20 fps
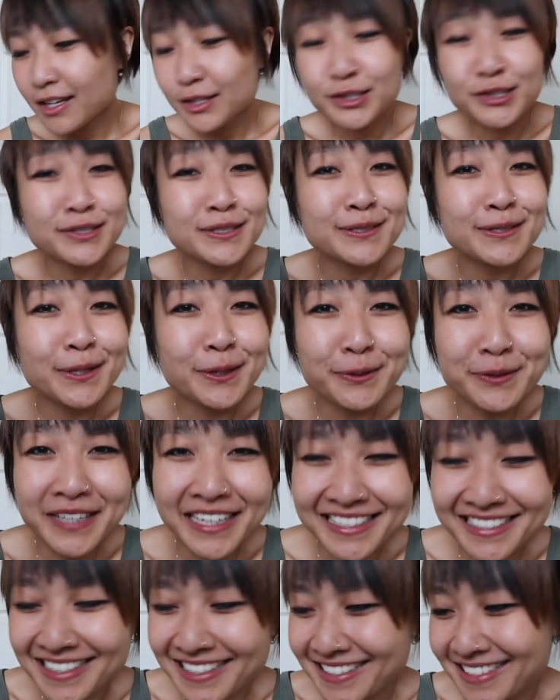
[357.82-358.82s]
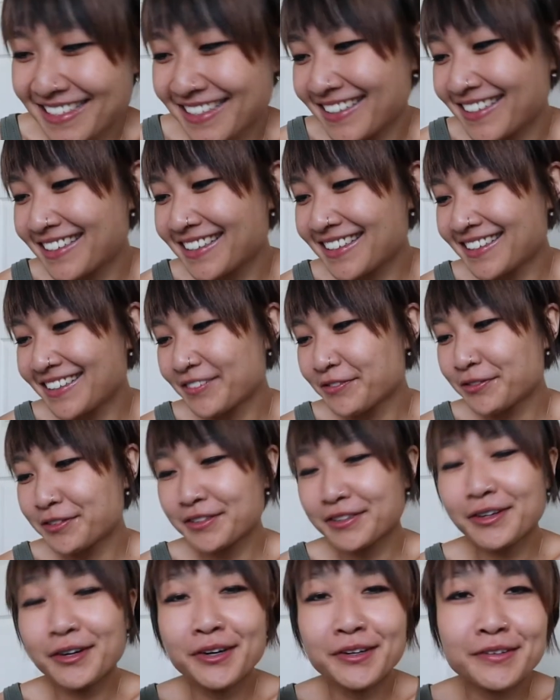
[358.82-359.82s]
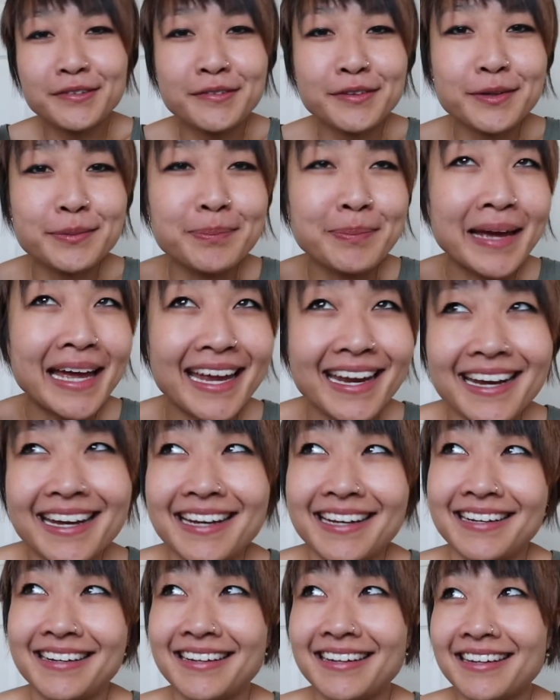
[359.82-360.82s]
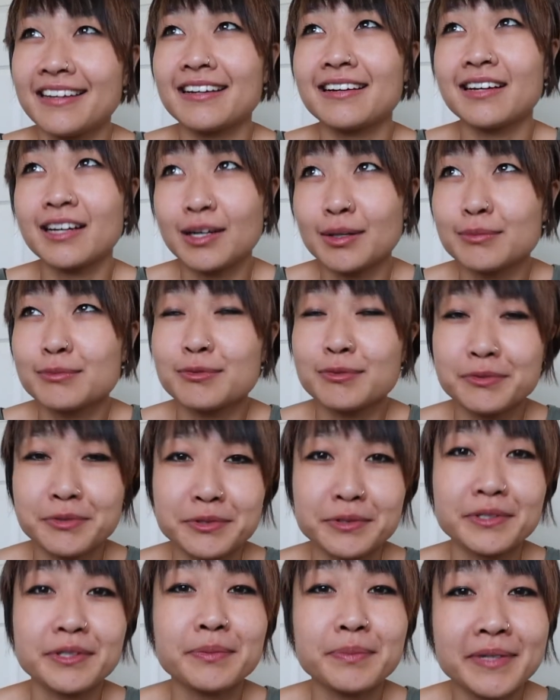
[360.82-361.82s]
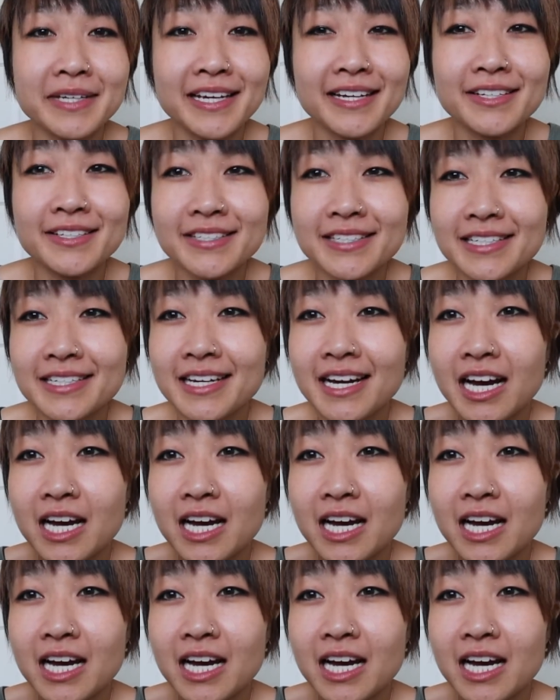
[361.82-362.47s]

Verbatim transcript: So necessary for all of the pain that comes with doing a PhD.